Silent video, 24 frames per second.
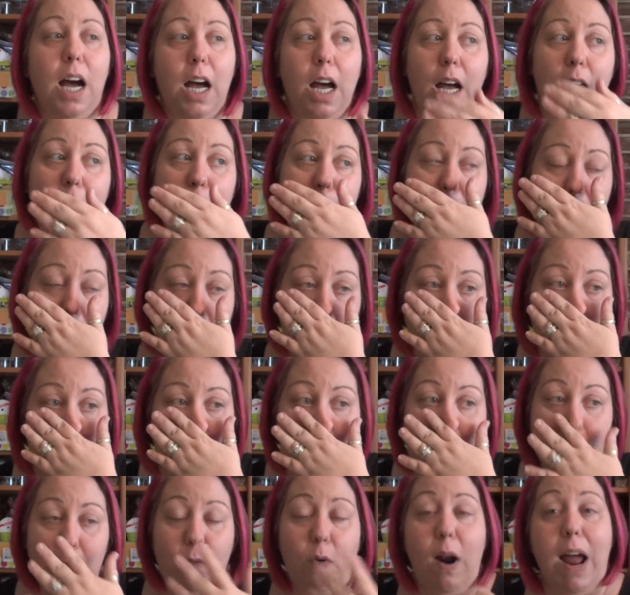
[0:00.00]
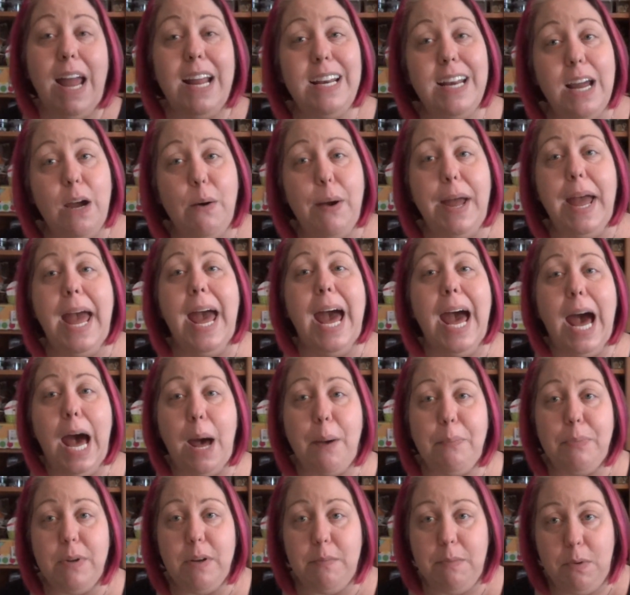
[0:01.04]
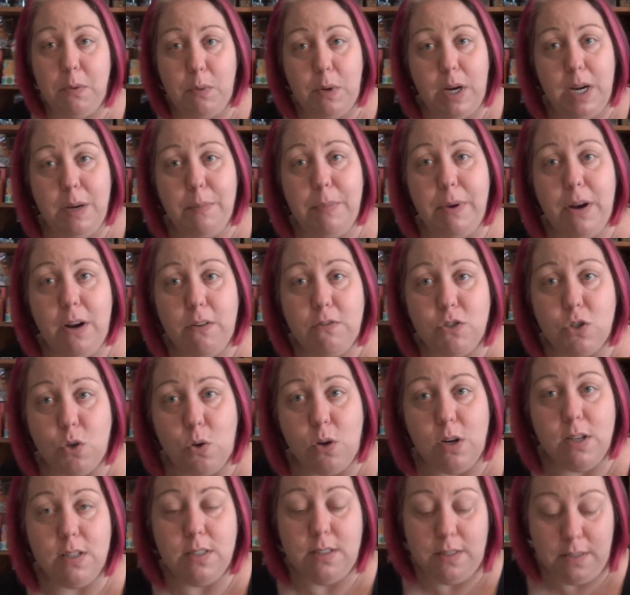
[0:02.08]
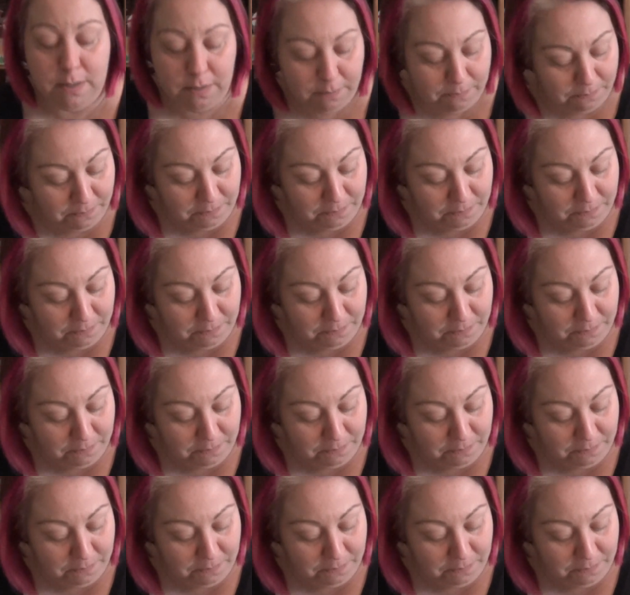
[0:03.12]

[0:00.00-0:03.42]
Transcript: Right now I happen to be wearing a pair of shorts.